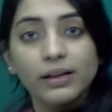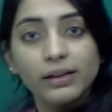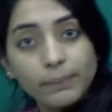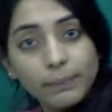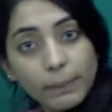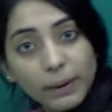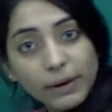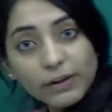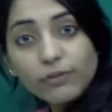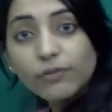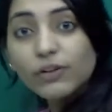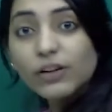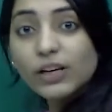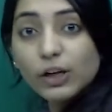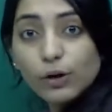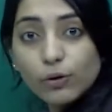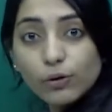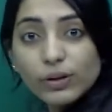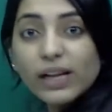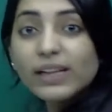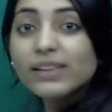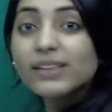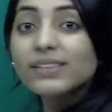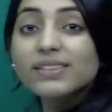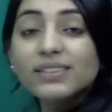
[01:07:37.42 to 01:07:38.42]
But we know
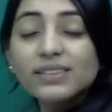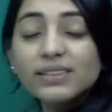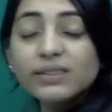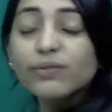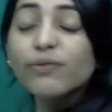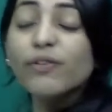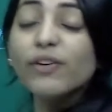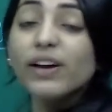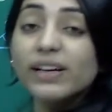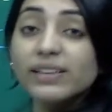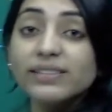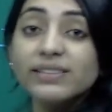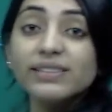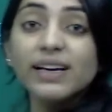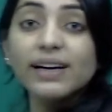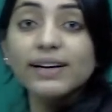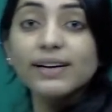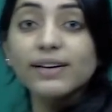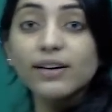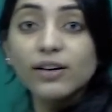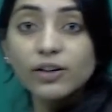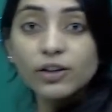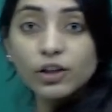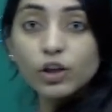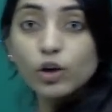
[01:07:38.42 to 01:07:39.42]
that this is
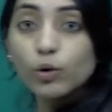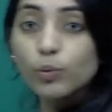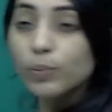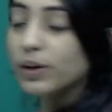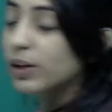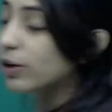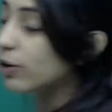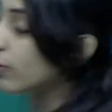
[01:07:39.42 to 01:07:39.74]
face-centered cubic